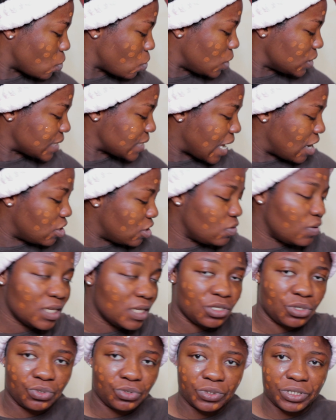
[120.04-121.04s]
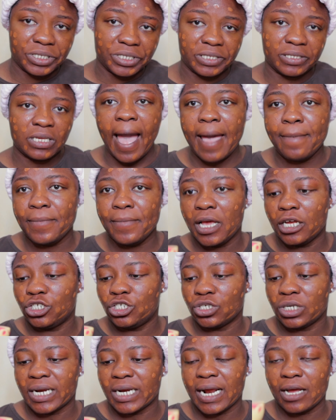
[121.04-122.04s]
what I always do is I make
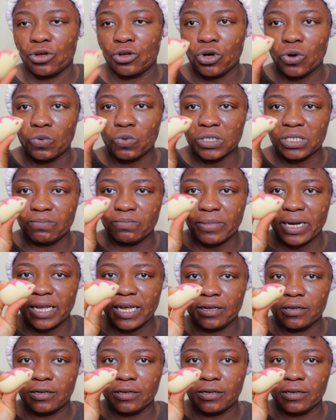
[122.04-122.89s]
sure that I go with my